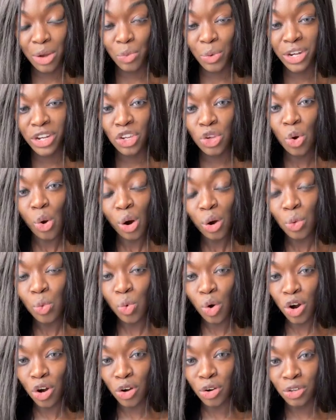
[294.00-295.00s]
And when your
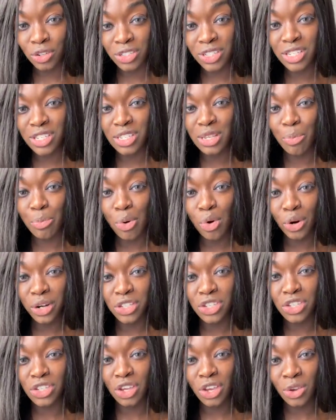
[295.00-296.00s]
world
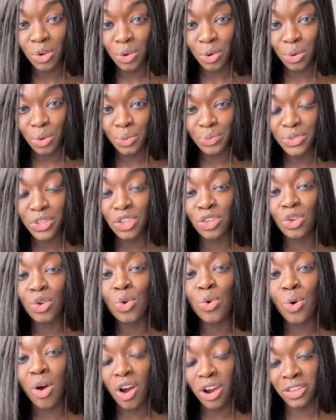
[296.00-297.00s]
supports you,
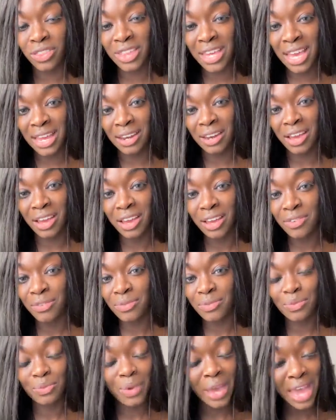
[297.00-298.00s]
you are then
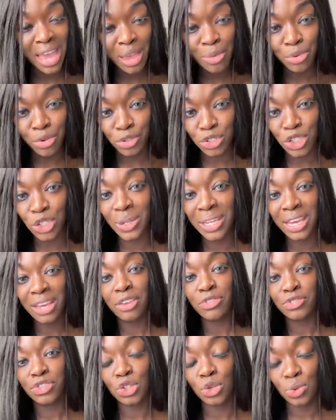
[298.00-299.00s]
able to
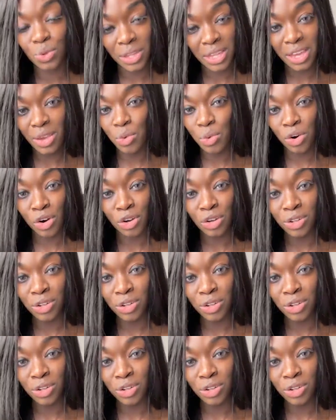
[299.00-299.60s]
give to the